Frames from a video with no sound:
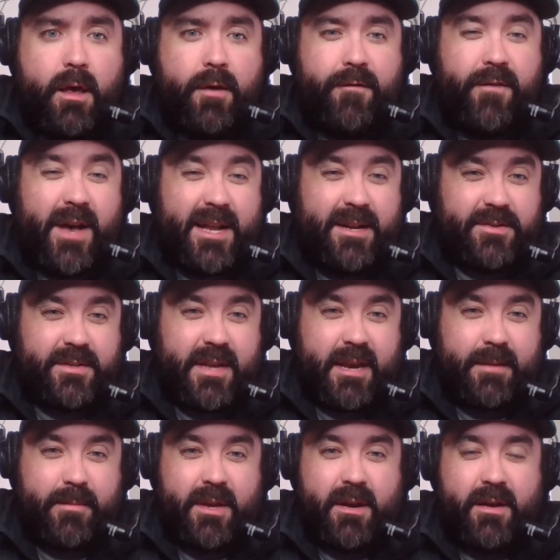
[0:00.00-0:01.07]
Final
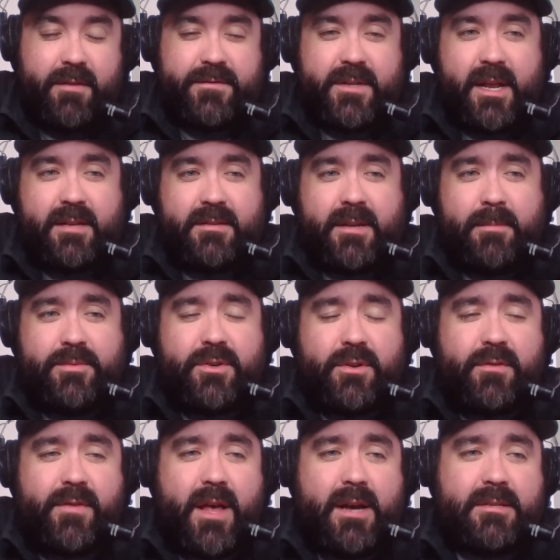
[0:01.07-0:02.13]
segment of today's episode
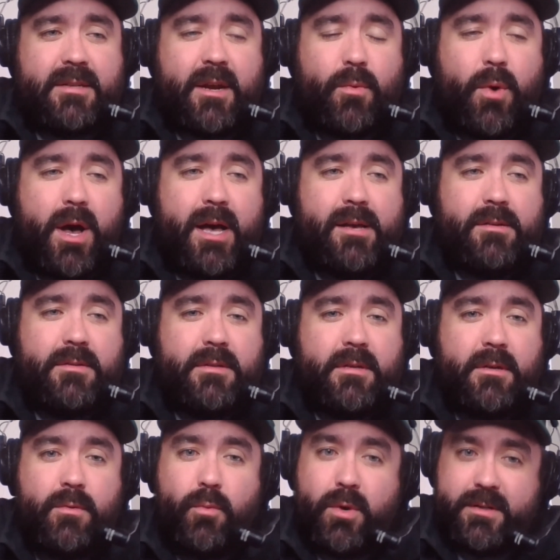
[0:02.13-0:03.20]
of Locked On Wild.
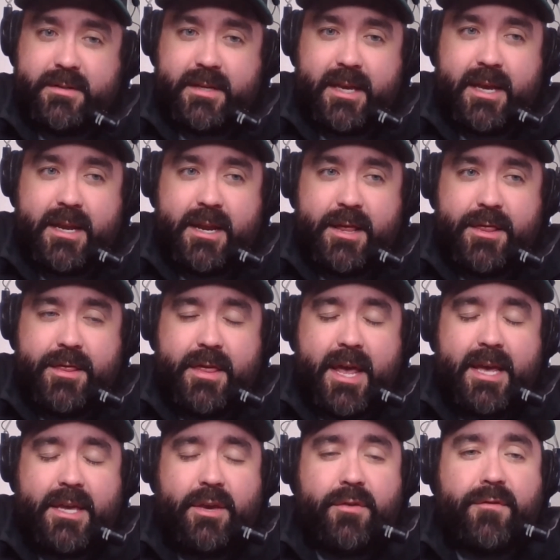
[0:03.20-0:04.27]
Once again,
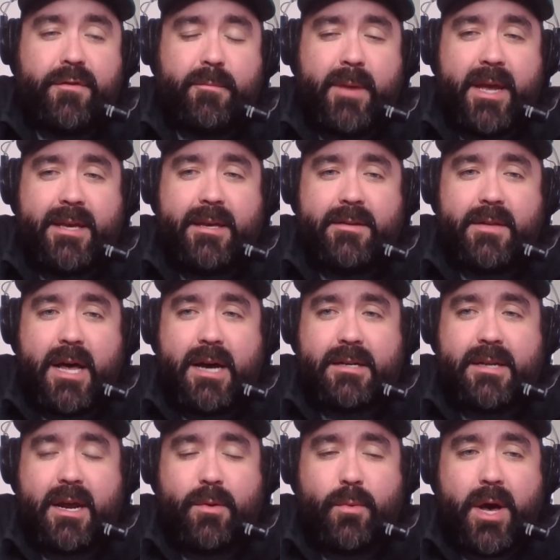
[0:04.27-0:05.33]
thank you for making
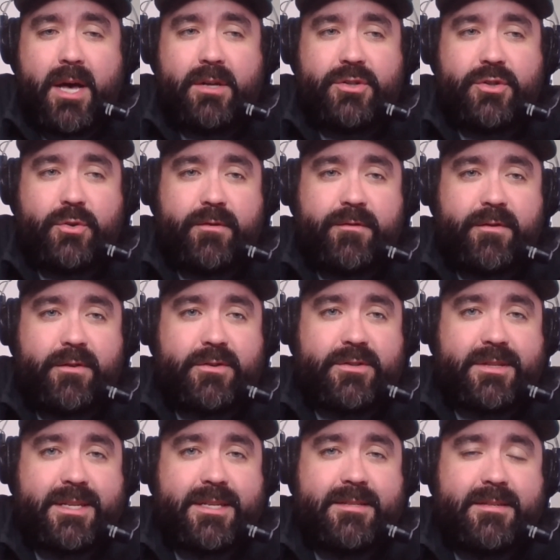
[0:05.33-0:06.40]
Locked On Wild your first
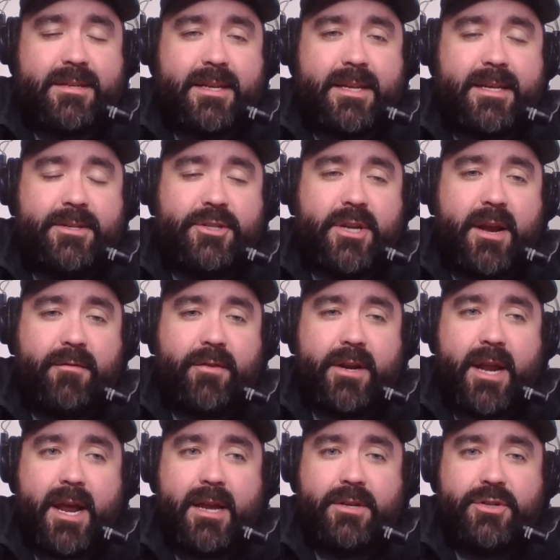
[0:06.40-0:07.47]
listen each and every
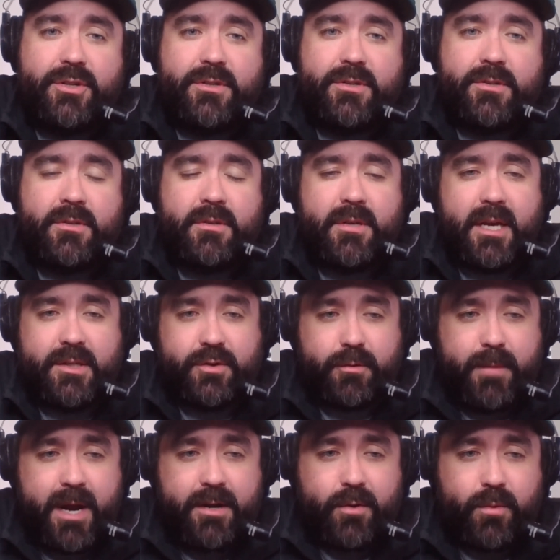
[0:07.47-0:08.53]
day. And just as a
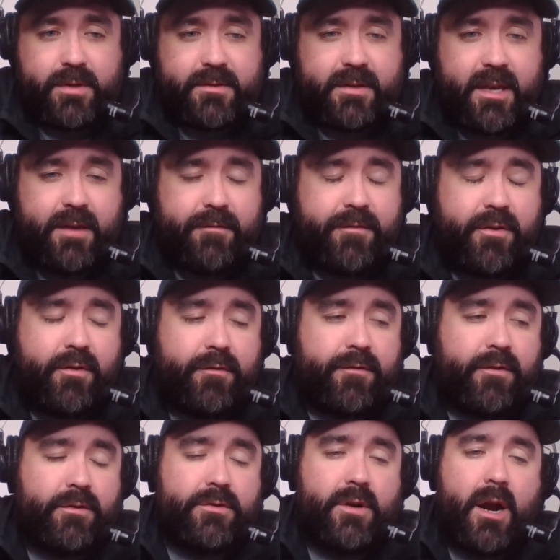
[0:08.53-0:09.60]
reminder, once again, for your
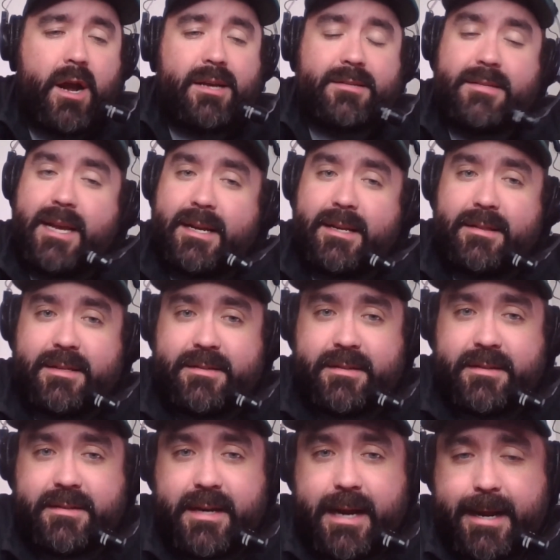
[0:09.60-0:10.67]
first, uh, second
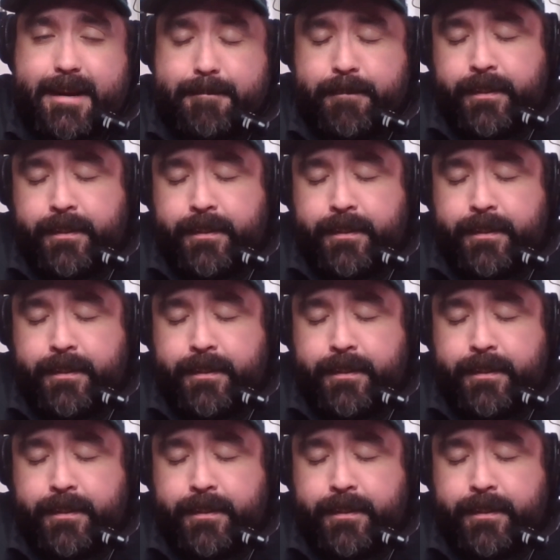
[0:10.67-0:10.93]
listen today,